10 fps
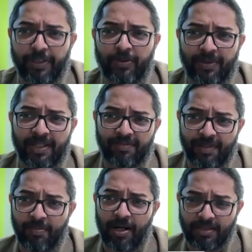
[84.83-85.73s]
We don't have
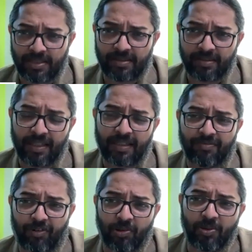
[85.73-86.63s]
the mass
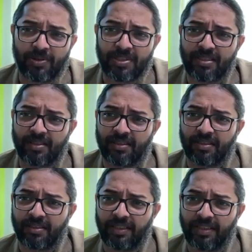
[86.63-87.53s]
that follows
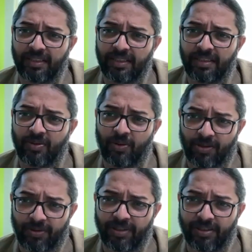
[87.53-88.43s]
the
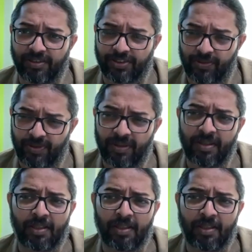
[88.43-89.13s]
Goa Chronicle show,